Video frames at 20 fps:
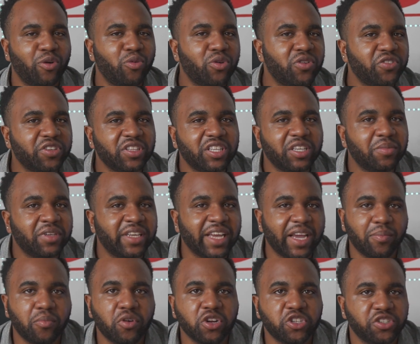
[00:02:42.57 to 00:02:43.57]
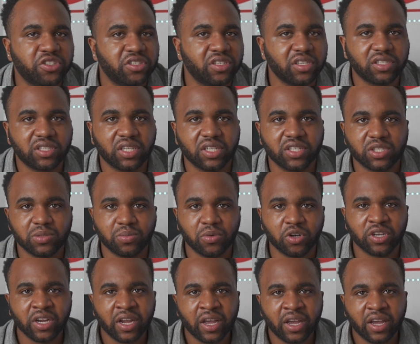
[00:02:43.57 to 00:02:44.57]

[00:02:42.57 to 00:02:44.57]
wouldn't really get much resistance. But,